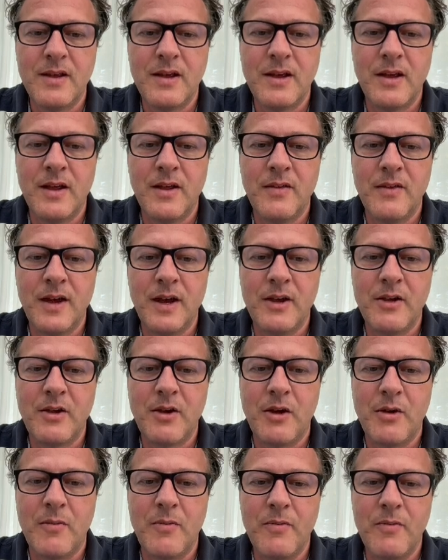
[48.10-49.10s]
And there you
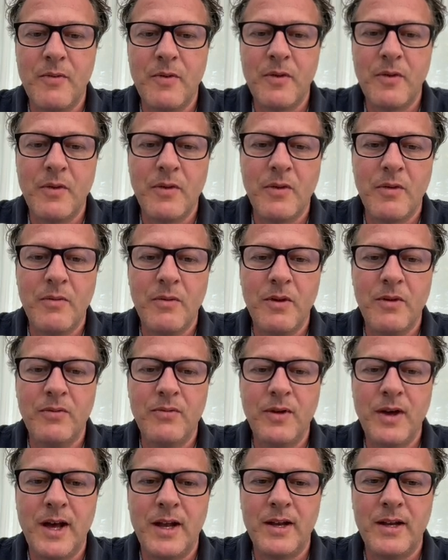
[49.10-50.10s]
go.
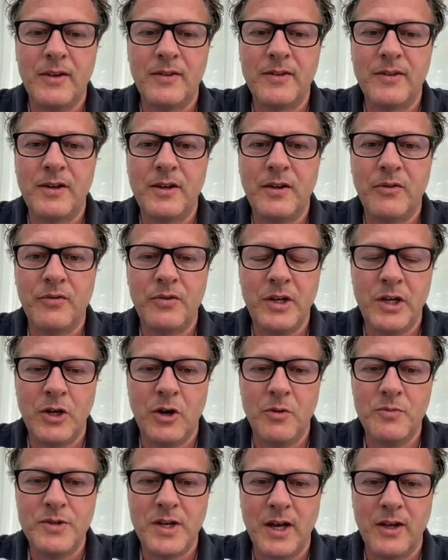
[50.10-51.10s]
We've added a 3D
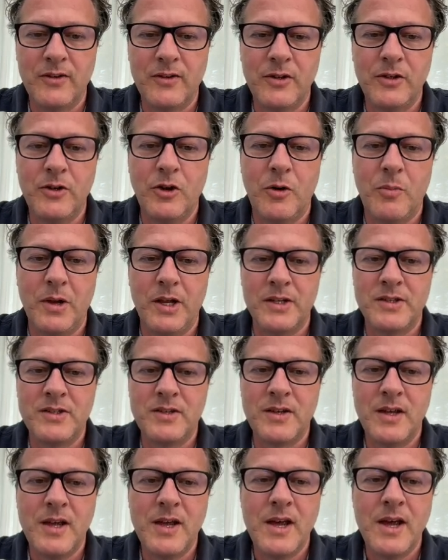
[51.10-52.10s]
object, an
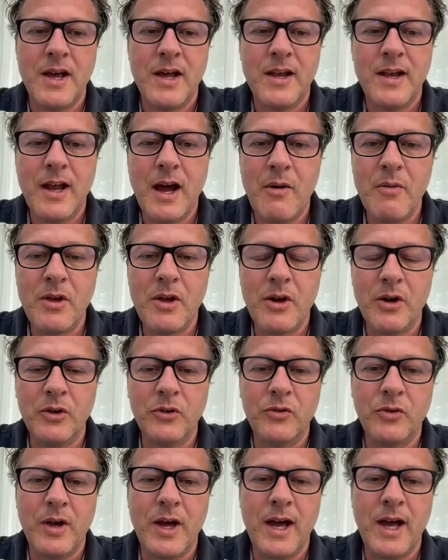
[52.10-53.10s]
obelisk. Now we're going
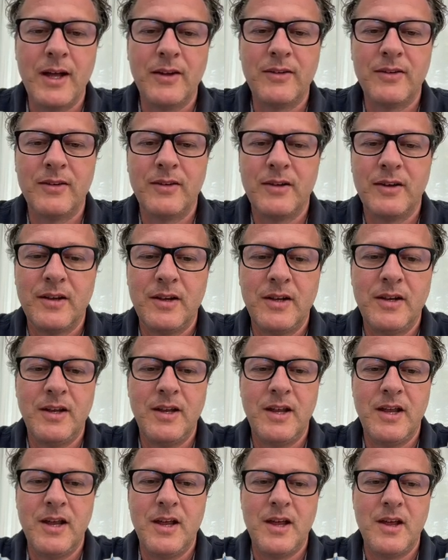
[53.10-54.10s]
to add a
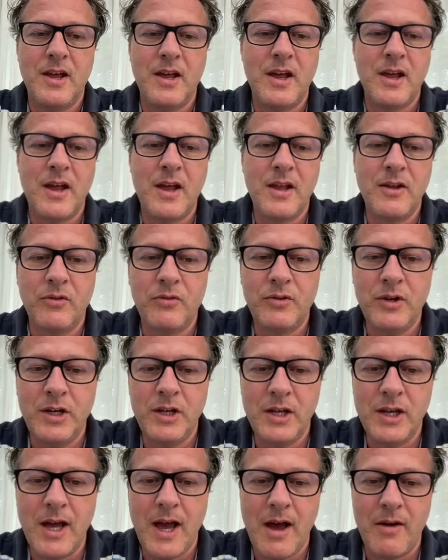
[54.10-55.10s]

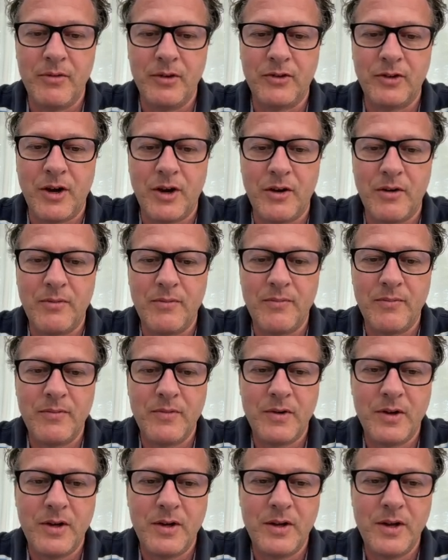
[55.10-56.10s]
3D avatar.
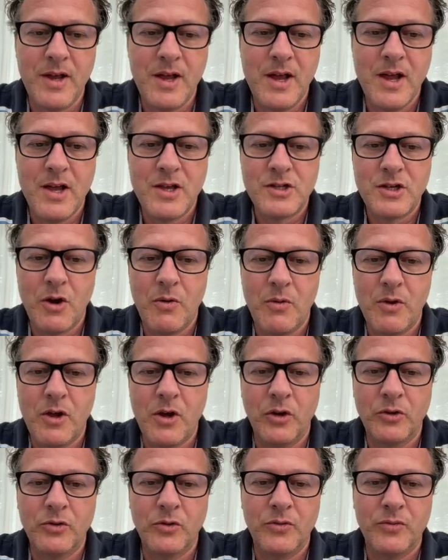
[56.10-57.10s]
So we
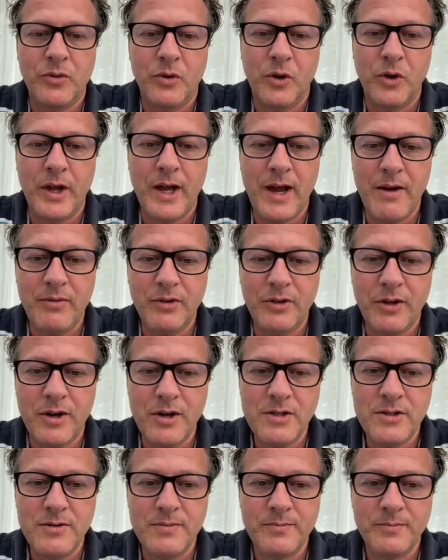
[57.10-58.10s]
go to the folder
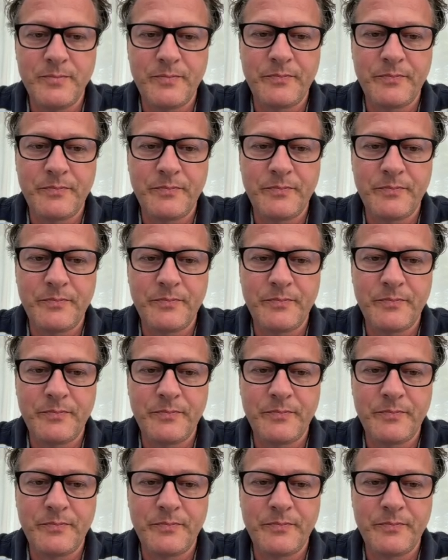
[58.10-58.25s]
avatars.